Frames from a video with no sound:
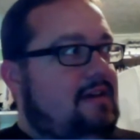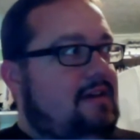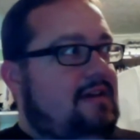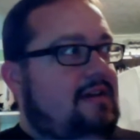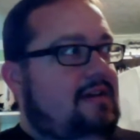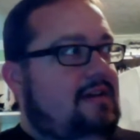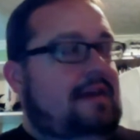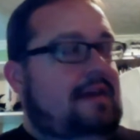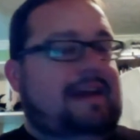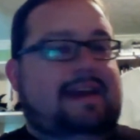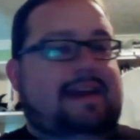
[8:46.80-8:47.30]

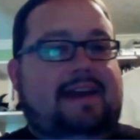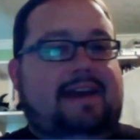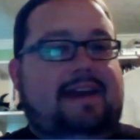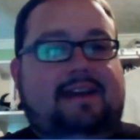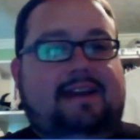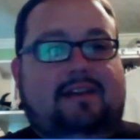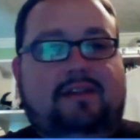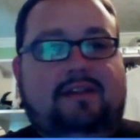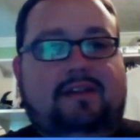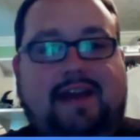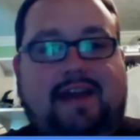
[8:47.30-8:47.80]
Like in
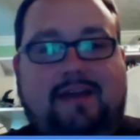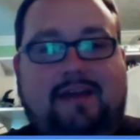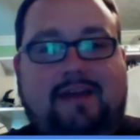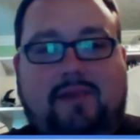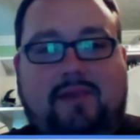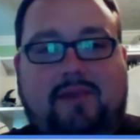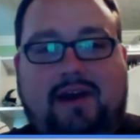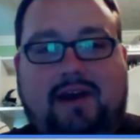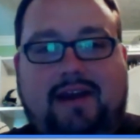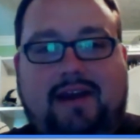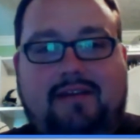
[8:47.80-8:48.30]
a
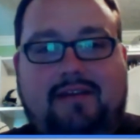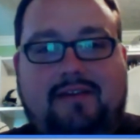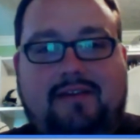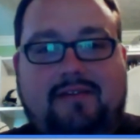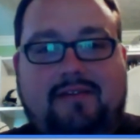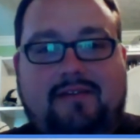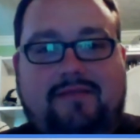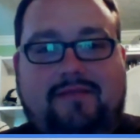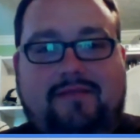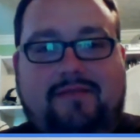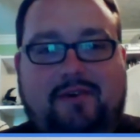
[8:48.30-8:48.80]
landmine
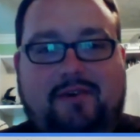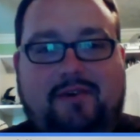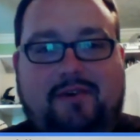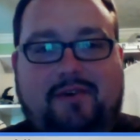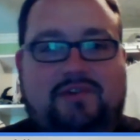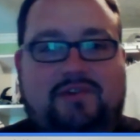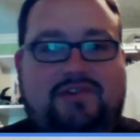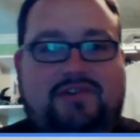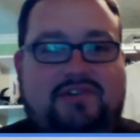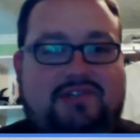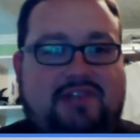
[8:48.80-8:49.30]
filled
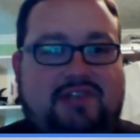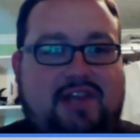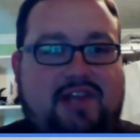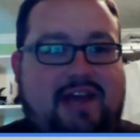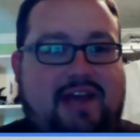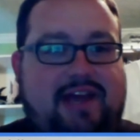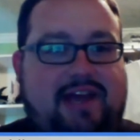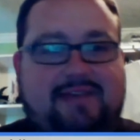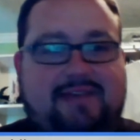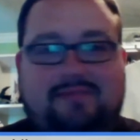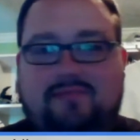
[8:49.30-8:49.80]
with just
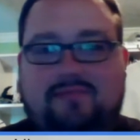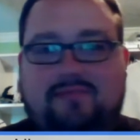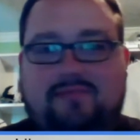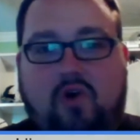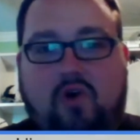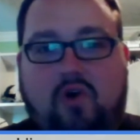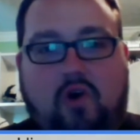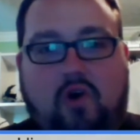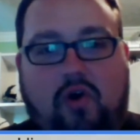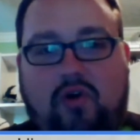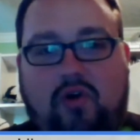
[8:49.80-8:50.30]
like
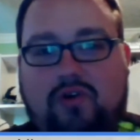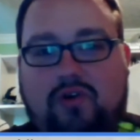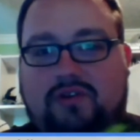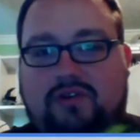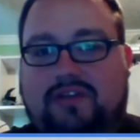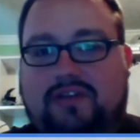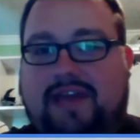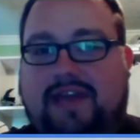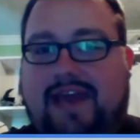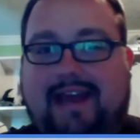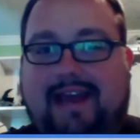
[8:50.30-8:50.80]

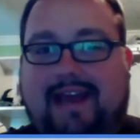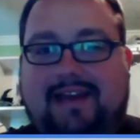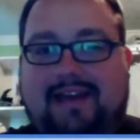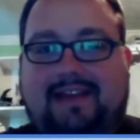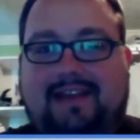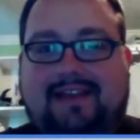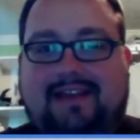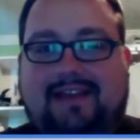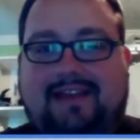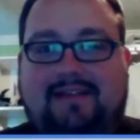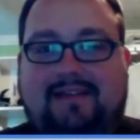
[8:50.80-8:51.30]
old
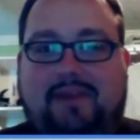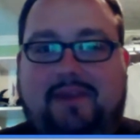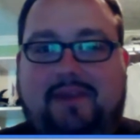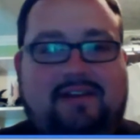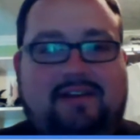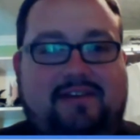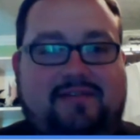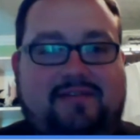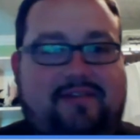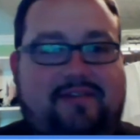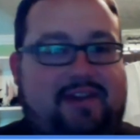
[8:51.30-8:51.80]
candy that
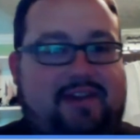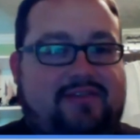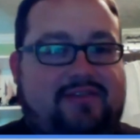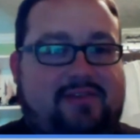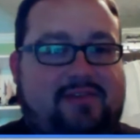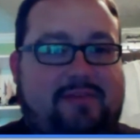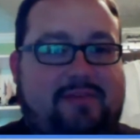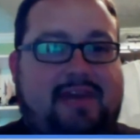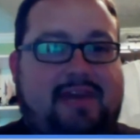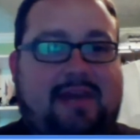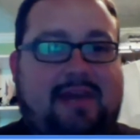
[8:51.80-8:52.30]

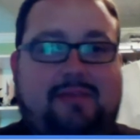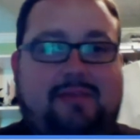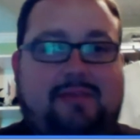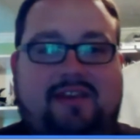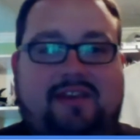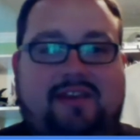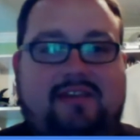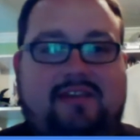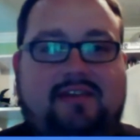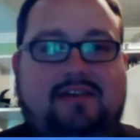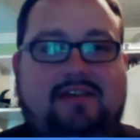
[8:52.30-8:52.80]
eventually became
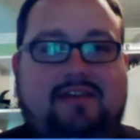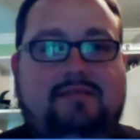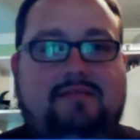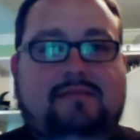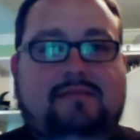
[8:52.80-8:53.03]
sentient.